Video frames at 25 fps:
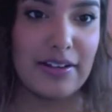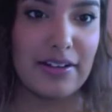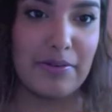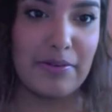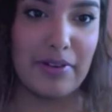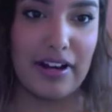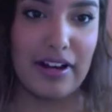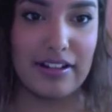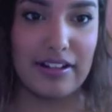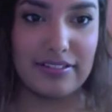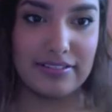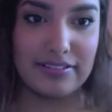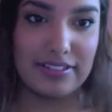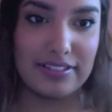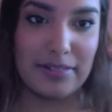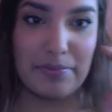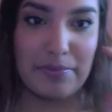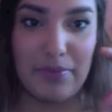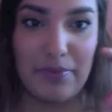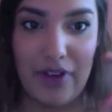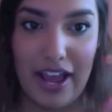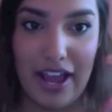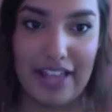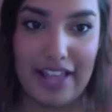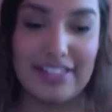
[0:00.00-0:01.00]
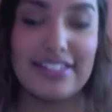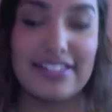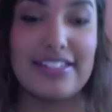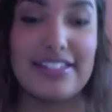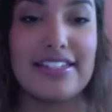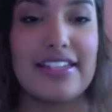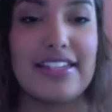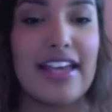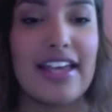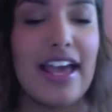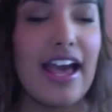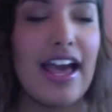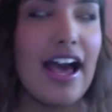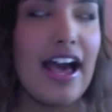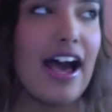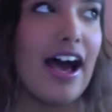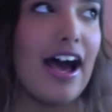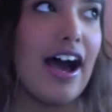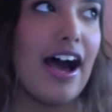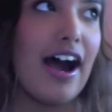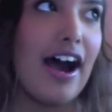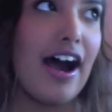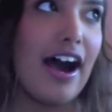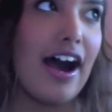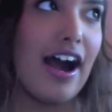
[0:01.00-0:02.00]
Well, depressed.
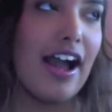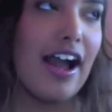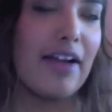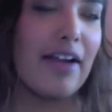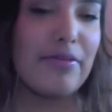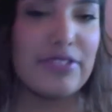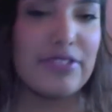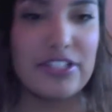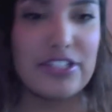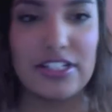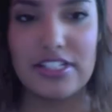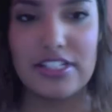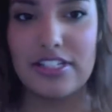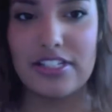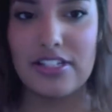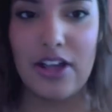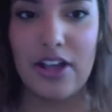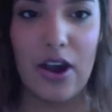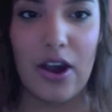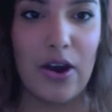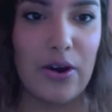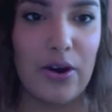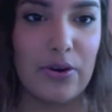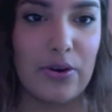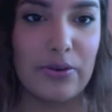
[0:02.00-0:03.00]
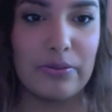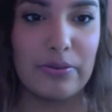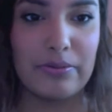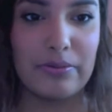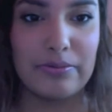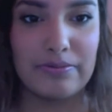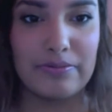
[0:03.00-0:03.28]
I was just so.